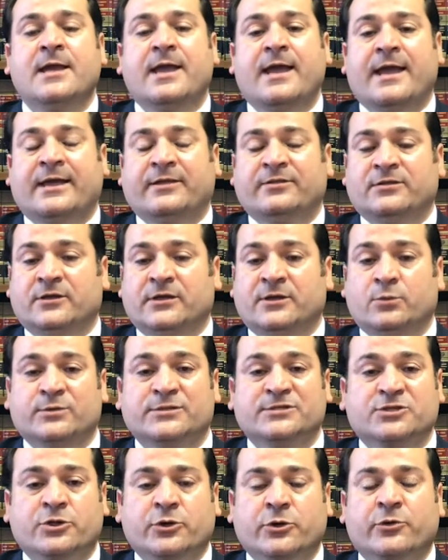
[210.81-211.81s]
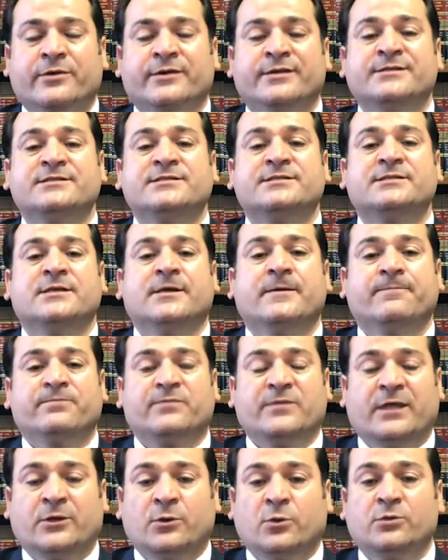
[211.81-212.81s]
and the, it was current
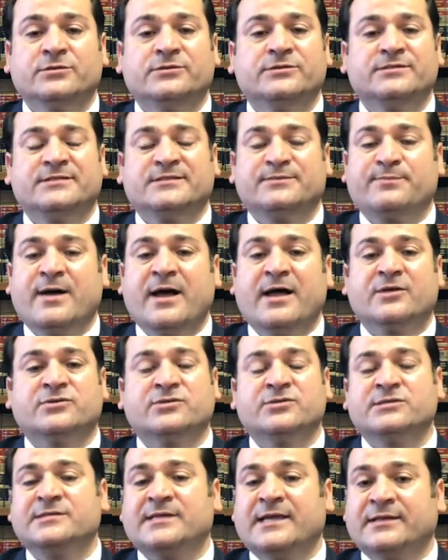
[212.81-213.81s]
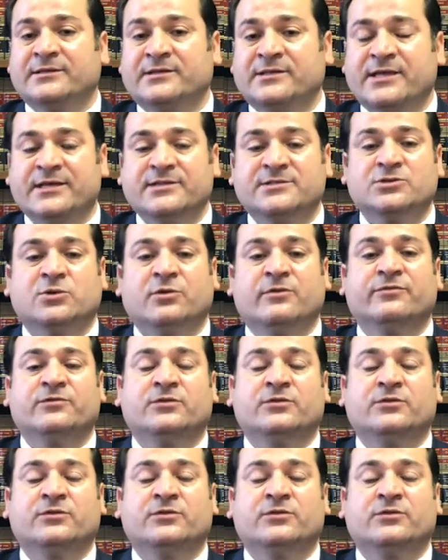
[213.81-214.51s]
and all the spouses and kids of